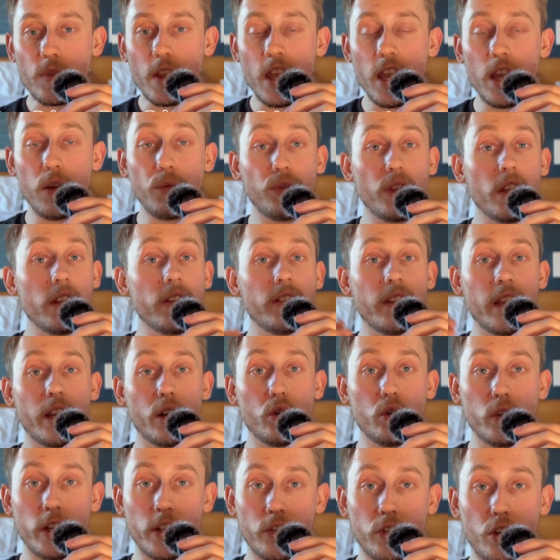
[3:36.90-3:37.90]
if this
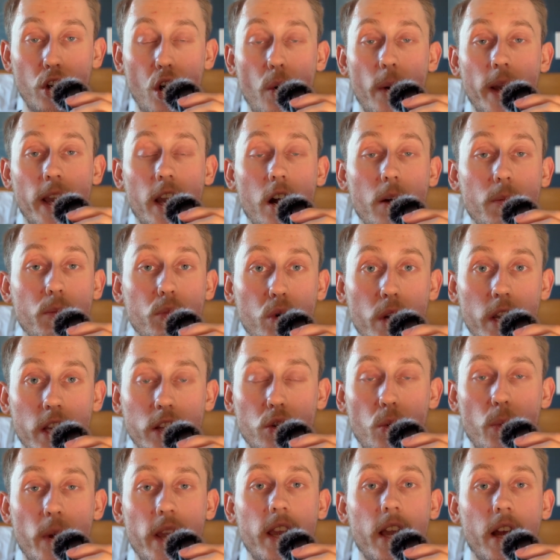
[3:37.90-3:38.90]
single is going up week
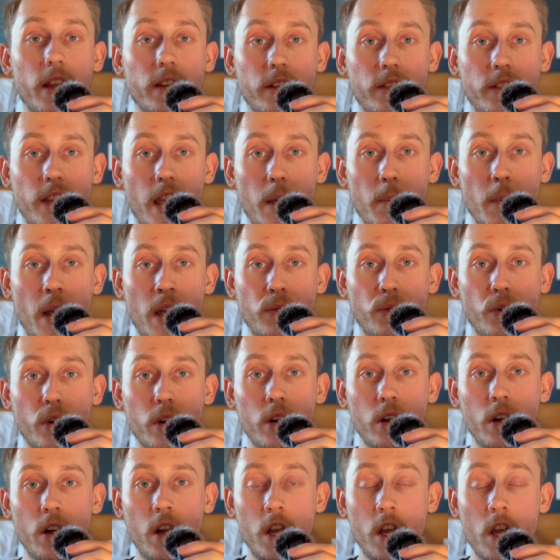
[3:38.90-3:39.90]
to week at the same
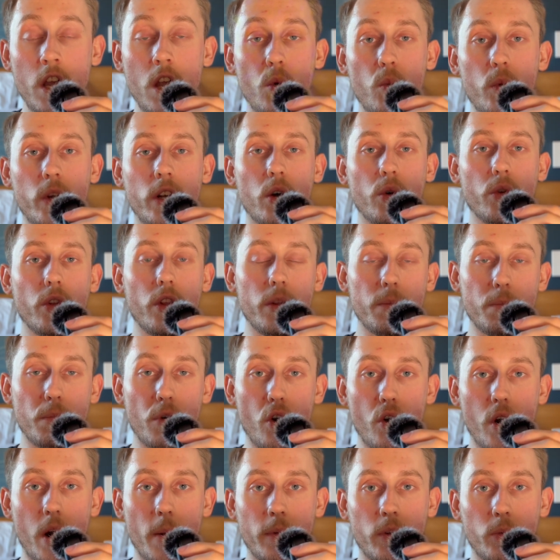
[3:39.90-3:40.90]
effort, we know that the
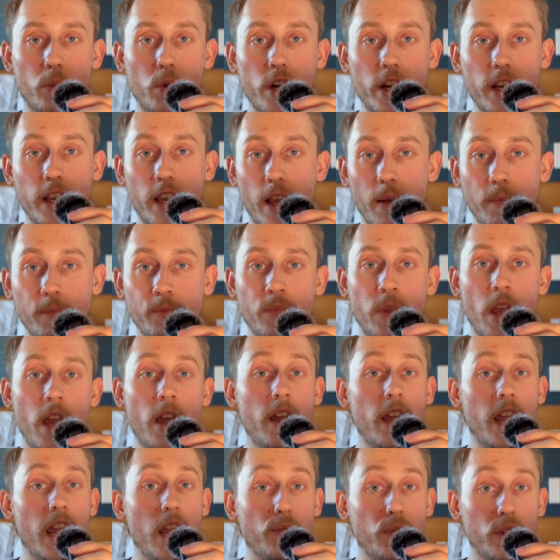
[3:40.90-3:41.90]
program is working.
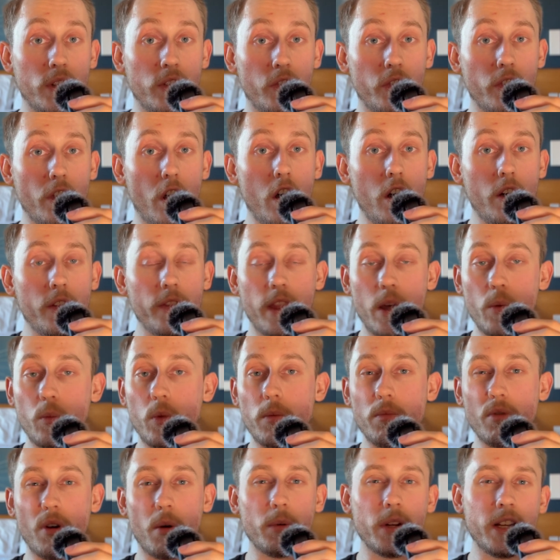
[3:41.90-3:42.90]
If it's not, then we
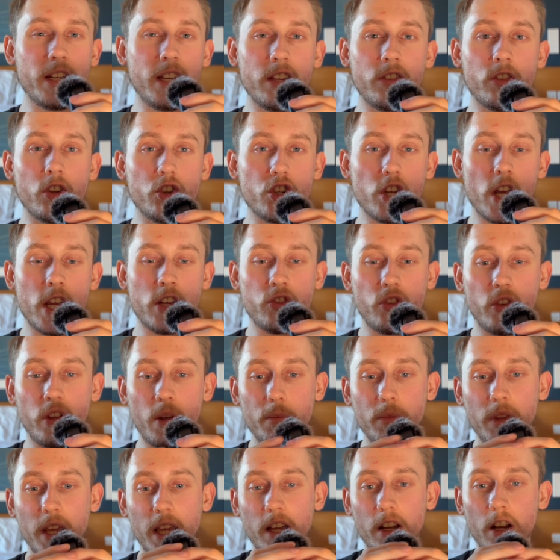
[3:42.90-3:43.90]
probably need to change
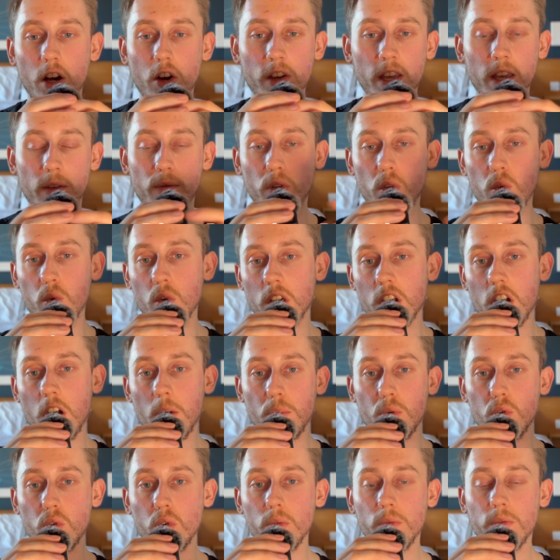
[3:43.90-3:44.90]
something, and I'll give you a
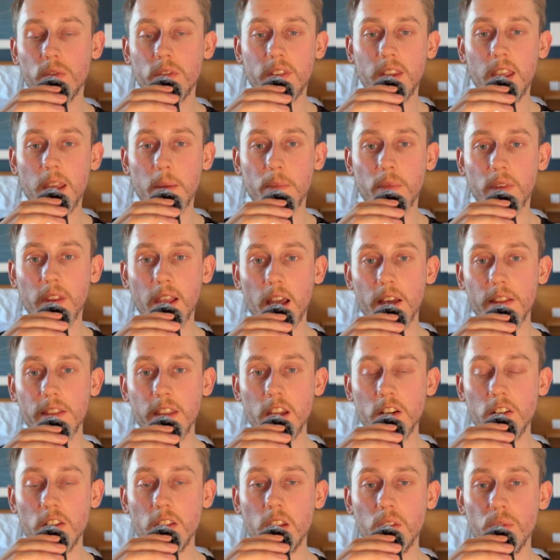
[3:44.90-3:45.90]
couple tips at
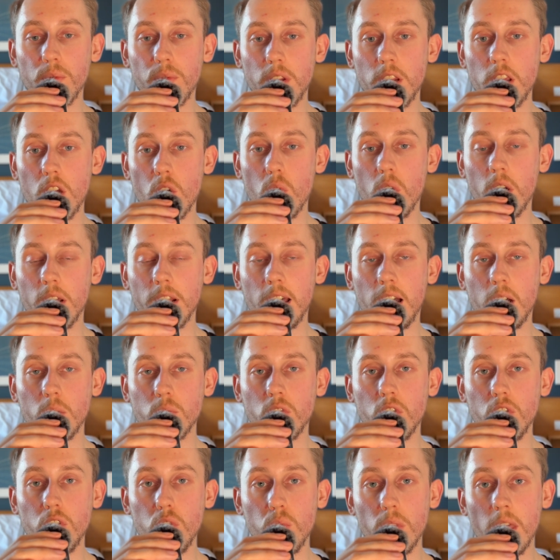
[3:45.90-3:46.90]
the end of this video on how
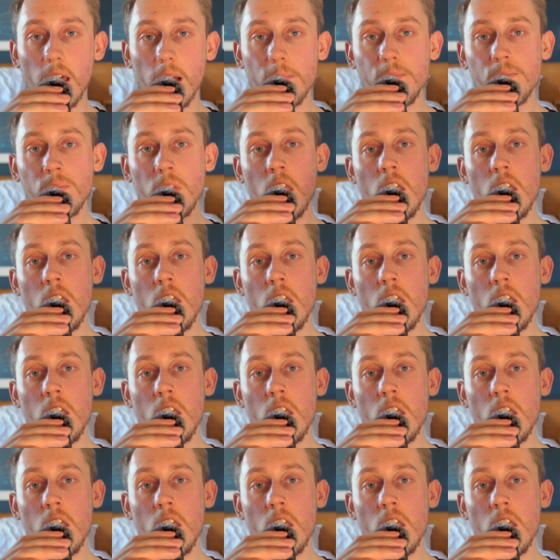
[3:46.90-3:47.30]
to do that.